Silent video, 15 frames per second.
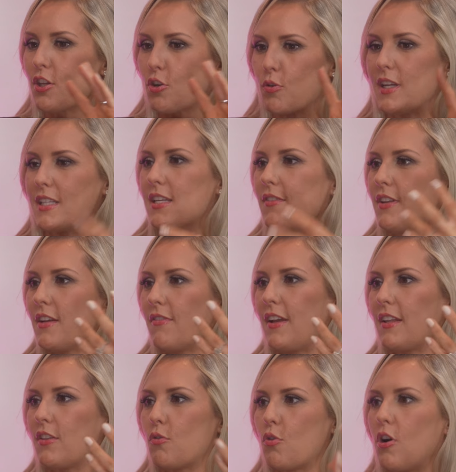creativity of
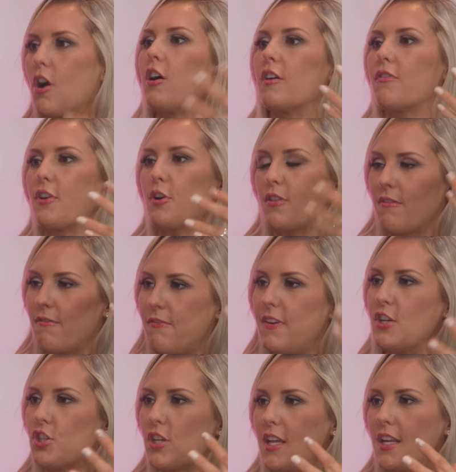like the choreography or the
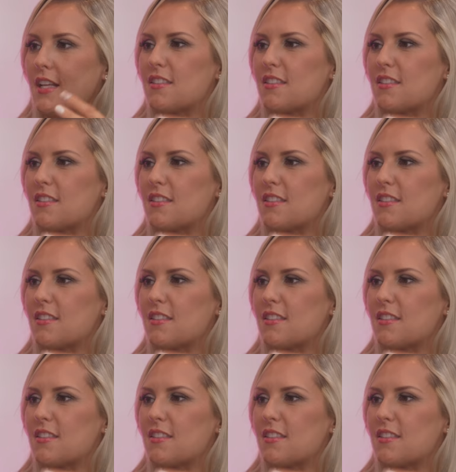vision.